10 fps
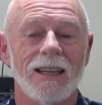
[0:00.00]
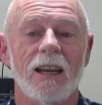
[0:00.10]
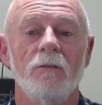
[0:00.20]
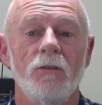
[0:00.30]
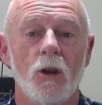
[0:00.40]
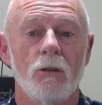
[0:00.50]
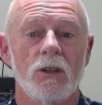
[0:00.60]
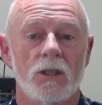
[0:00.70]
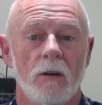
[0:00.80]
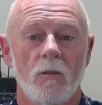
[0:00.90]
it in
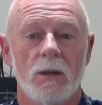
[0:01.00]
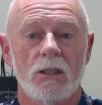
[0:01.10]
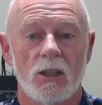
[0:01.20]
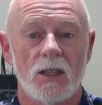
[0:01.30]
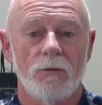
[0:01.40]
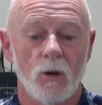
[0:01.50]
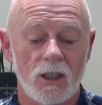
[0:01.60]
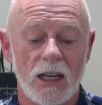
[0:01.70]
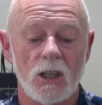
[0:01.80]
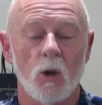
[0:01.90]
furtherance of a business. Therefore,
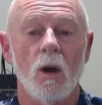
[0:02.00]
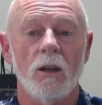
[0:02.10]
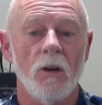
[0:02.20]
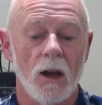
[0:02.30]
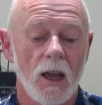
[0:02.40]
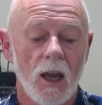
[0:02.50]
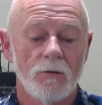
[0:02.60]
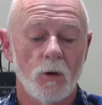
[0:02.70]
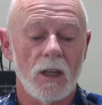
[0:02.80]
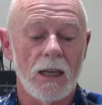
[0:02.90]
it doesn't qualify
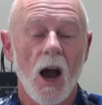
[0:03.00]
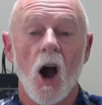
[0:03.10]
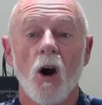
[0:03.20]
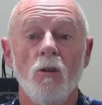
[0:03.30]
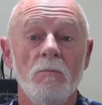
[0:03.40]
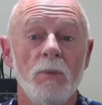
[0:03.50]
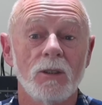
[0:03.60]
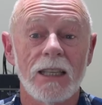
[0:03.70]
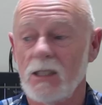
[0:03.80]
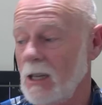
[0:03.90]
for the home
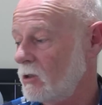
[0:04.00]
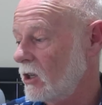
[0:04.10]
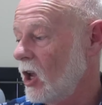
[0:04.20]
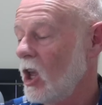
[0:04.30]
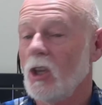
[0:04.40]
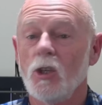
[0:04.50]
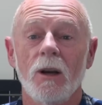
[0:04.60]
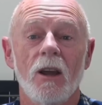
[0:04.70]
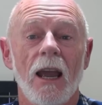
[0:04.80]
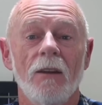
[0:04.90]
built exemption. You are
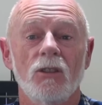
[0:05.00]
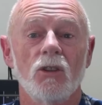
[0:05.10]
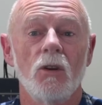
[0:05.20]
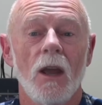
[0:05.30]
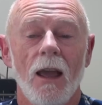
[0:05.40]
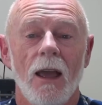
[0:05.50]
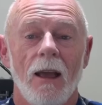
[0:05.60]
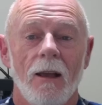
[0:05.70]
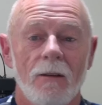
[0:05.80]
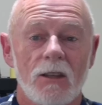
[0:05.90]
going to have to
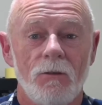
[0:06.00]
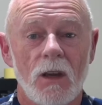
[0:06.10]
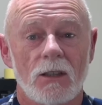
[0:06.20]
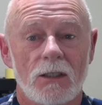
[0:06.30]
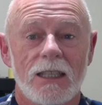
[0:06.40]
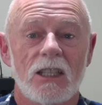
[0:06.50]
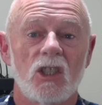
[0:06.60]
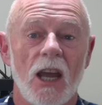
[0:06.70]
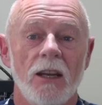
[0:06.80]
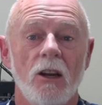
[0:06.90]
fit
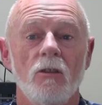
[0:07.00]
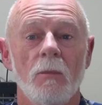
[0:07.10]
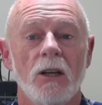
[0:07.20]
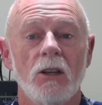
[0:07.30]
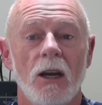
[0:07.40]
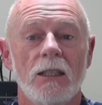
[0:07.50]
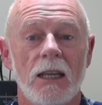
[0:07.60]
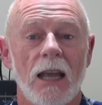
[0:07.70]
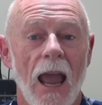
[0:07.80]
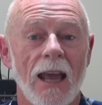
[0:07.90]
standard remote
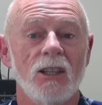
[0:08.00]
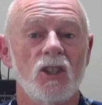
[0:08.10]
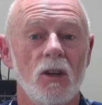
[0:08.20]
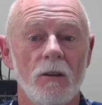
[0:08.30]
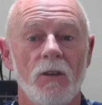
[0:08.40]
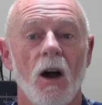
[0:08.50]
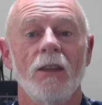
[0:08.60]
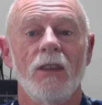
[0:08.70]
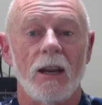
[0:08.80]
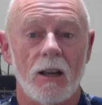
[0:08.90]
ID and certify
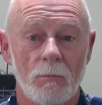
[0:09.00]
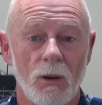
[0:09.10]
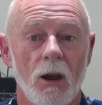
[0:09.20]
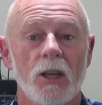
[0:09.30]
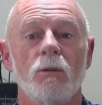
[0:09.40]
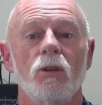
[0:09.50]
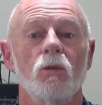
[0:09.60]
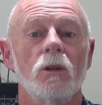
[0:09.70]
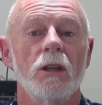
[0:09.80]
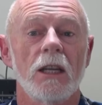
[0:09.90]
that it complies with
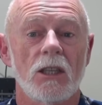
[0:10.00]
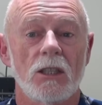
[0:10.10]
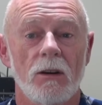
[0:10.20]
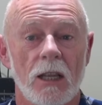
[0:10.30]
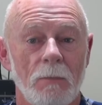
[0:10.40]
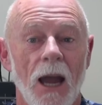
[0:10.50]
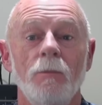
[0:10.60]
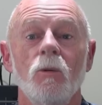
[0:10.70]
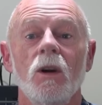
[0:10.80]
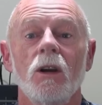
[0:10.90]
all the necessary things,
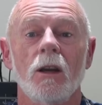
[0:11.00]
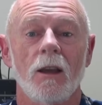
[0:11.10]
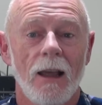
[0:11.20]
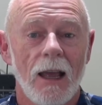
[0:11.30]
paperwork,